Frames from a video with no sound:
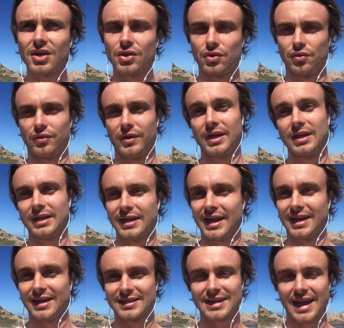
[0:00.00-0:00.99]
you really
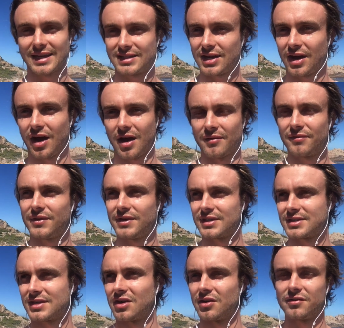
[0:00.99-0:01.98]
need to take time for
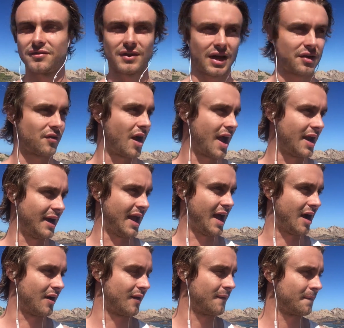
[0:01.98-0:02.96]
yourself. Like right
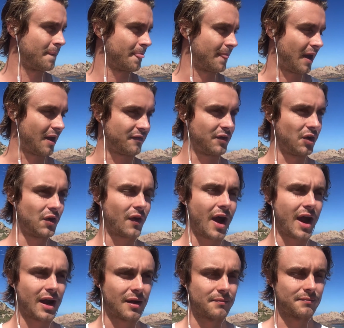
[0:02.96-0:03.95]
now, I feel
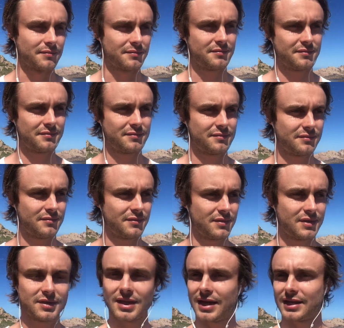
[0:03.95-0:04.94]
great. I'm
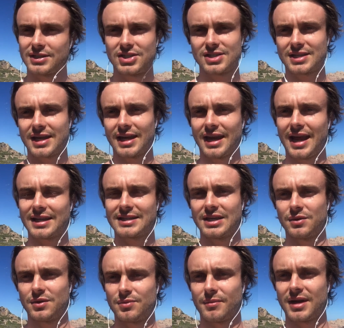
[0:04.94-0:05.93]
like just
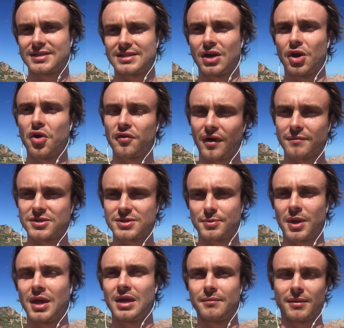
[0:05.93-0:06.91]
connecting with myself. I'm
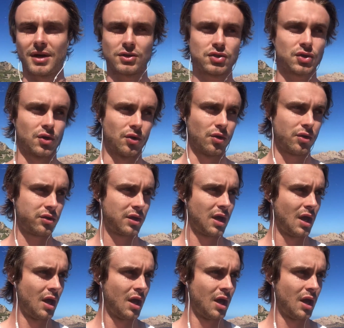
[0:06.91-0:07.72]
speaking my truth.